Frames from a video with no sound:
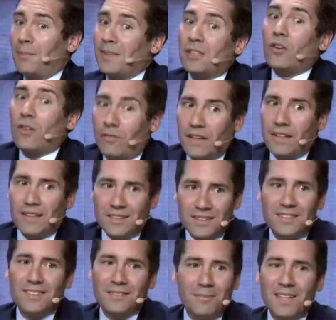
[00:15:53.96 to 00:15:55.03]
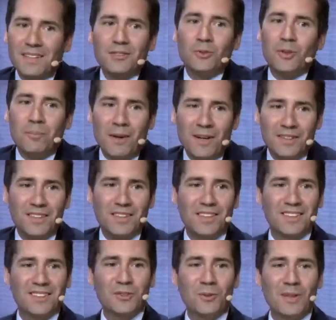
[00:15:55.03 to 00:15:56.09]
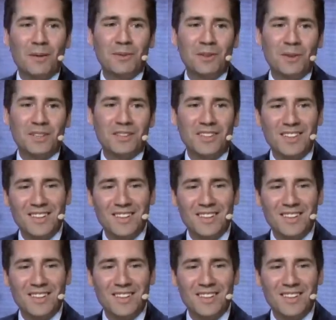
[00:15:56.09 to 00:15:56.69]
or defendants, but to the party to the arbitration.